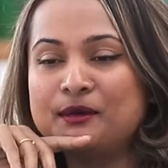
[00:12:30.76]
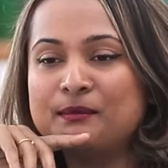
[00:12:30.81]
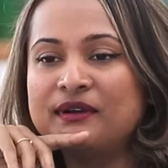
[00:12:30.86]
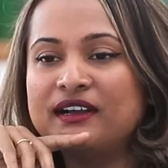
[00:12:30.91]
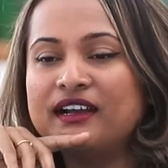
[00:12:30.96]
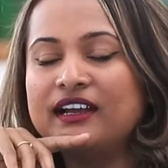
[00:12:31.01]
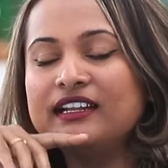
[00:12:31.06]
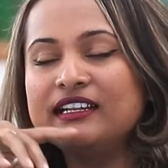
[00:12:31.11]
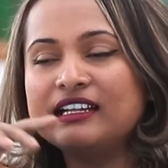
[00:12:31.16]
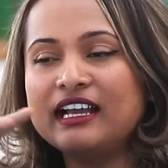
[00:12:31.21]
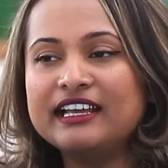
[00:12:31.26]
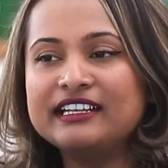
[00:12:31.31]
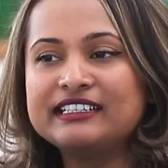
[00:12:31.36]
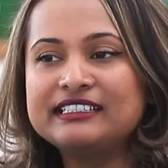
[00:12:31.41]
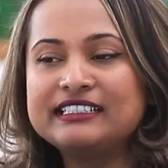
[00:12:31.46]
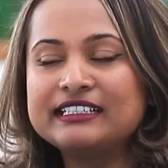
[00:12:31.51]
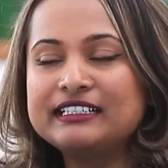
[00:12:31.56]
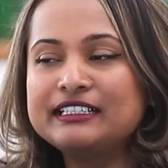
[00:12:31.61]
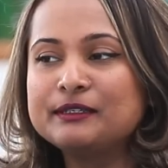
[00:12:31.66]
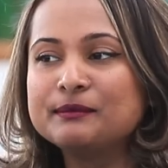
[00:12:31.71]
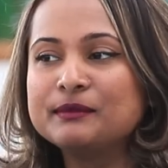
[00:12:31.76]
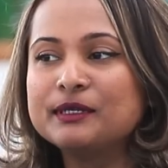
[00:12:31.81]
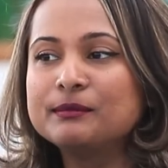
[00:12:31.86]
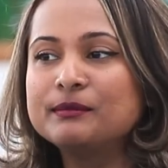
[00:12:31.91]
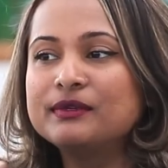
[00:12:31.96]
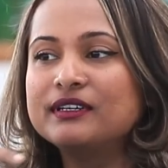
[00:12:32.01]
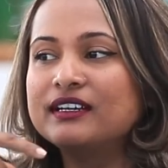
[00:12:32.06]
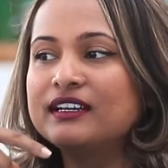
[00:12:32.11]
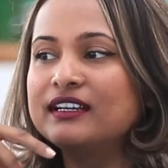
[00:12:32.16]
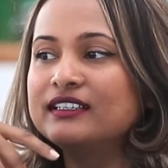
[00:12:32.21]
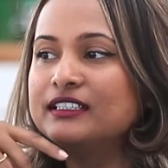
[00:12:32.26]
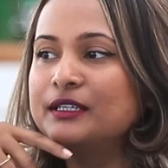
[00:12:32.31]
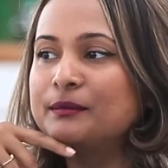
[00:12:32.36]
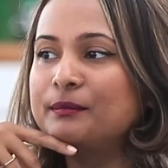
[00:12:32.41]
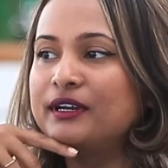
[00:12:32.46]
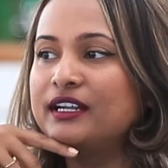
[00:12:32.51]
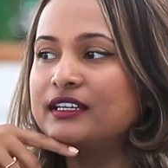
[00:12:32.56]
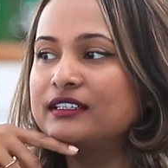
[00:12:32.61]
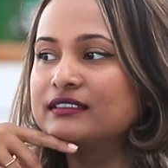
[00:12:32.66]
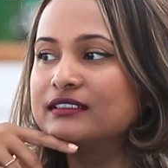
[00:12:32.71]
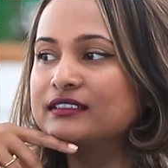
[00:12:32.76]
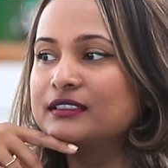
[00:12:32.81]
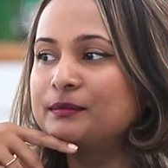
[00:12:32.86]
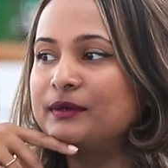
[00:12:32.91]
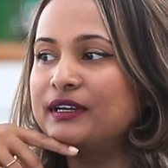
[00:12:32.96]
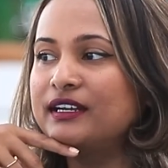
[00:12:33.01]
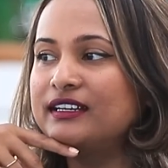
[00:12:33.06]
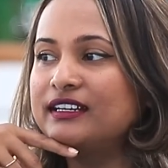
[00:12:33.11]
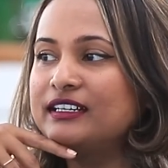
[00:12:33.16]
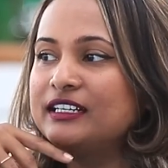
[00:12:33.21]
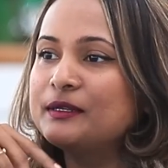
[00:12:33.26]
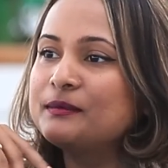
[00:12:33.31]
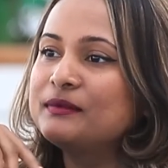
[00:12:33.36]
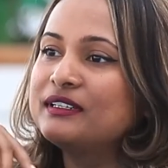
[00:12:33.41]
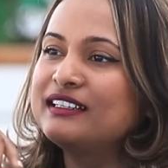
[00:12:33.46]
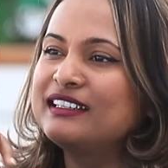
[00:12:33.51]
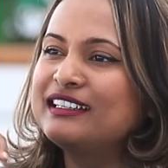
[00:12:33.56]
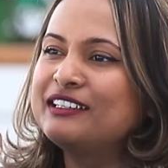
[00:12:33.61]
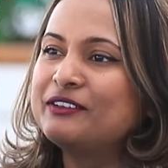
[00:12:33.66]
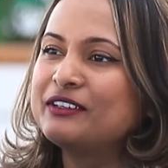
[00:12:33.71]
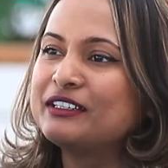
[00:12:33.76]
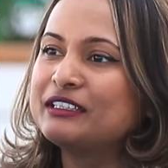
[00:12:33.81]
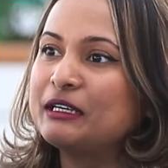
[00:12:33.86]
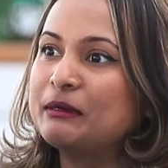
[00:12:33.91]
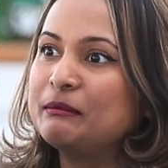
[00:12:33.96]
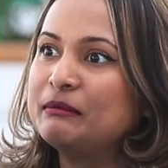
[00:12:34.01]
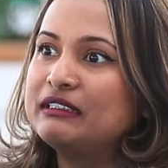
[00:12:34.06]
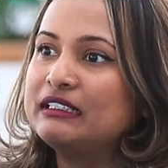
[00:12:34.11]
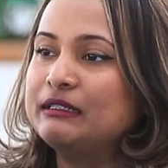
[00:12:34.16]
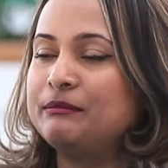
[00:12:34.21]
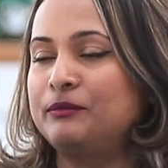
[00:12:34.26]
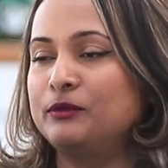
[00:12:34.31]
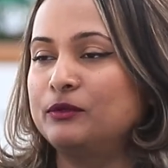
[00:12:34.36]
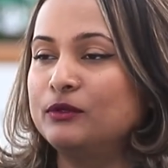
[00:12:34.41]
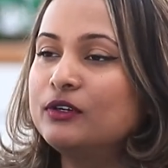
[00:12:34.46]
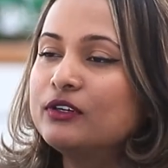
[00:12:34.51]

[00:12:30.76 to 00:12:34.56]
I still remember. And the part and the part of time, I Tamil.